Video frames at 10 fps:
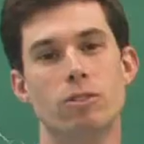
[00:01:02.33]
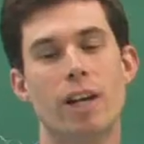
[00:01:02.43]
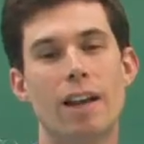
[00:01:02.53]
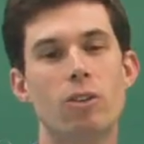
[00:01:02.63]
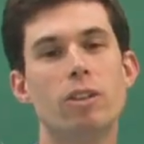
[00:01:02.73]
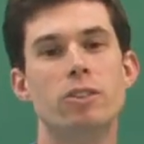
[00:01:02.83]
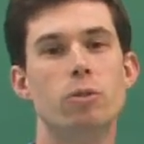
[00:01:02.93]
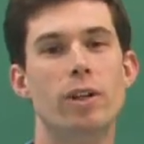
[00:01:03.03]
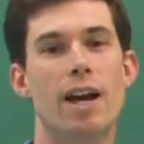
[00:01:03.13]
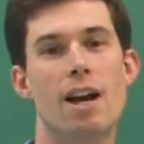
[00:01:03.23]
not only do
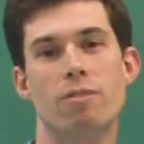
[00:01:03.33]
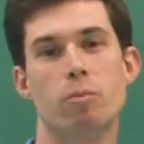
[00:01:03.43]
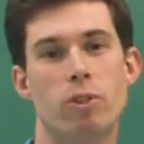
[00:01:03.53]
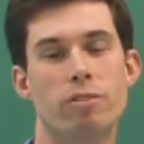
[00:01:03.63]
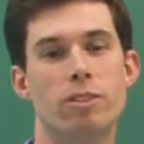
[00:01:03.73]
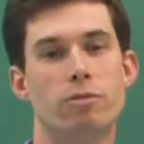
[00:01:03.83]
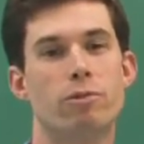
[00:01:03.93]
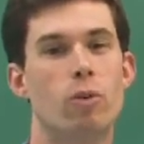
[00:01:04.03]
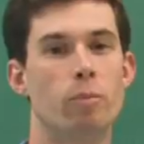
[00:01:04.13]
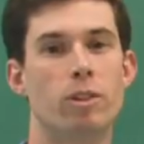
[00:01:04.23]
we have the previous
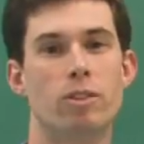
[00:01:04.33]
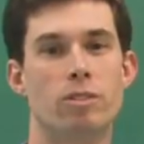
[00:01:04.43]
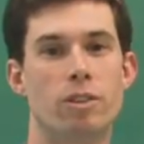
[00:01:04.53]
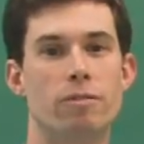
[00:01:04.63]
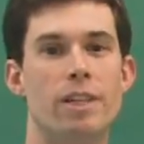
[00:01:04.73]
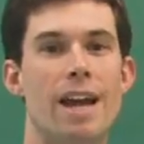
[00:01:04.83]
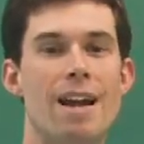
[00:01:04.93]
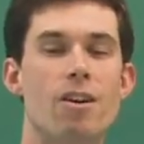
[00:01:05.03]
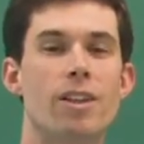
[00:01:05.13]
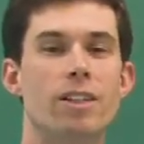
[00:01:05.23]
formulas of the
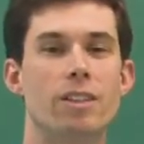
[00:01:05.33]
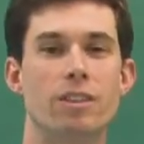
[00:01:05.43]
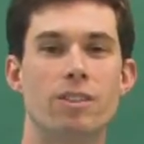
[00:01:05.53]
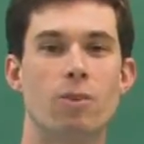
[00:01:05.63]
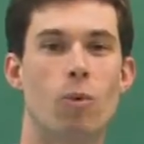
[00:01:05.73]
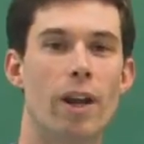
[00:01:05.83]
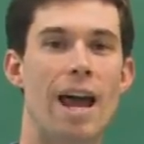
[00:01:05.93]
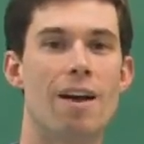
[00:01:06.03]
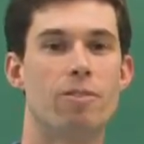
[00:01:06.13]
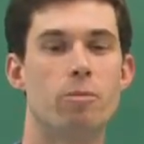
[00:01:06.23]
area is
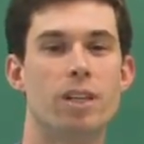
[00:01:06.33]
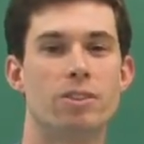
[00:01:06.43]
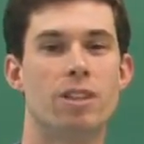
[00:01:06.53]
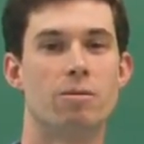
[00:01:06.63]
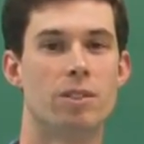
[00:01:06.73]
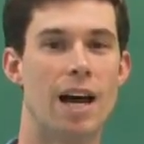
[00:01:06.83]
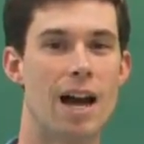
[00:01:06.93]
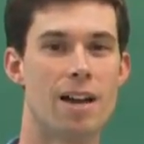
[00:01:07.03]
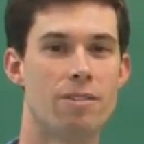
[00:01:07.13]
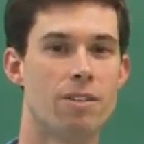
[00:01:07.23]
1/2 the base times the
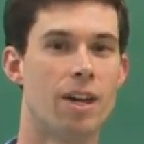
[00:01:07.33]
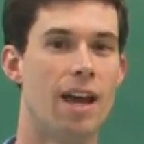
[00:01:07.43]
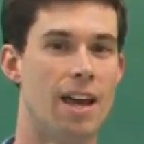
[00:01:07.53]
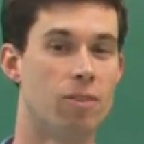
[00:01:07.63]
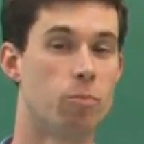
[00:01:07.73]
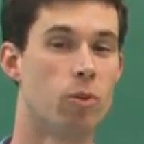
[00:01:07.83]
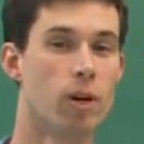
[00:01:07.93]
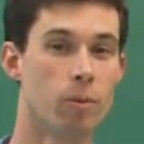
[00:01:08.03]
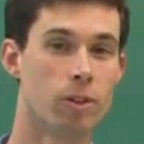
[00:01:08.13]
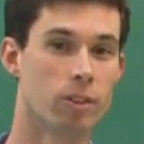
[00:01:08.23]
height, and the
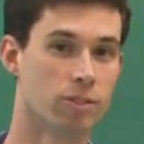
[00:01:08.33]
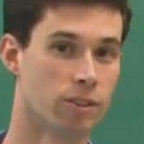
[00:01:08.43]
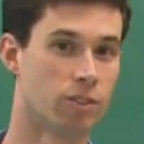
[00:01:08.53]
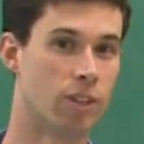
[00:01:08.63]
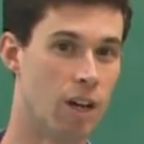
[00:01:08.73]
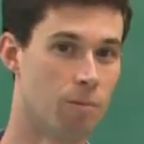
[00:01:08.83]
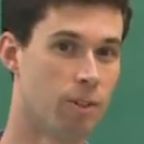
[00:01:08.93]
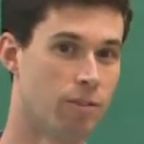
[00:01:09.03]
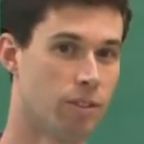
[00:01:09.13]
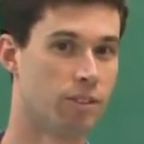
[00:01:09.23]
perimeter is the sum
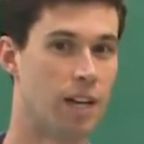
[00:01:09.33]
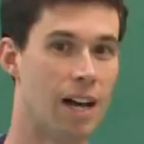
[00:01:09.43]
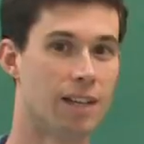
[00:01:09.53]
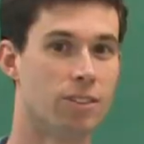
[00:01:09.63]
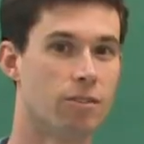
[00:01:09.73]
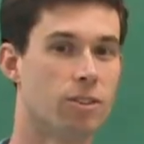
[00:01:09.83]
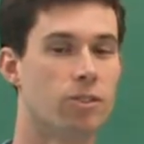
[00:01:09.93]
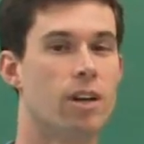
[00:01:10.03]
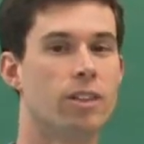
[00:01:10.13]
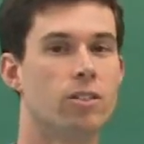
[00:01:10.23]
of the sides of the
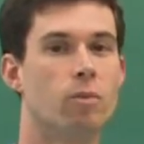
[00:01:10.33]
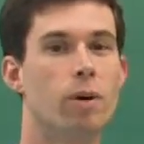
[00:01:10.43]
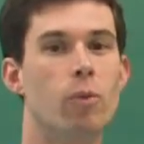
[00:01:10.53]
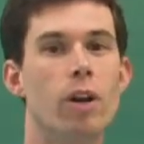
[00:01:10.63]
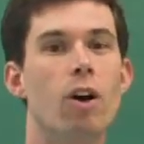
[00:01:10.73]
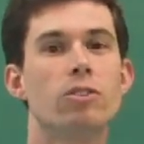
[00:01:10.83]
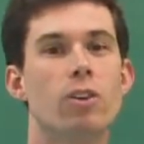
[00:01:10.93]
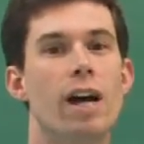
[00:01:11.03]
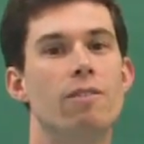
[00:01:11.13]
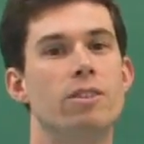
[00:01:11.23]
triangle, but we also
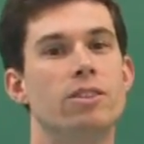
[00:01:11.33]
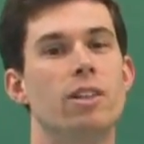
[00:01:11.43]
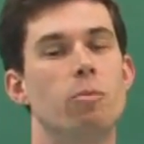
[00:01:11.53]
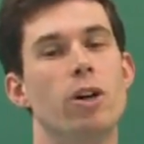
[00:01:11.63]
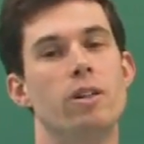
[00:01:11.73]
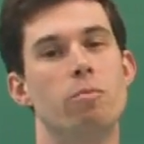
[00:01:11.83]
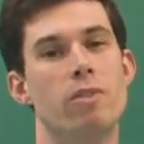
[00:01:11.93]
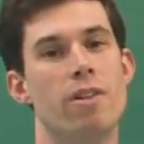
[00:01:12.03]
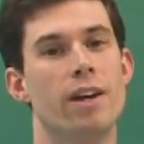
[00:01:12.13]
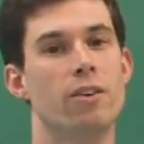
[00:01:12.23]
have the celebrated
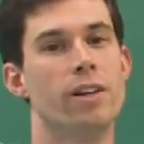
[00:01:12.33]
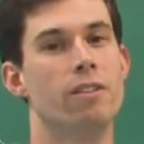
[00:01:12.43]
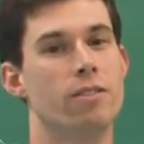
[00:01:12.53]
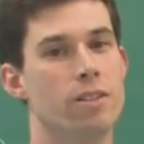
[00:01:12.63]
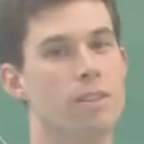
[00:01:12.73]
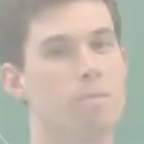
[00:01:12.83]
Pythagorean theorem.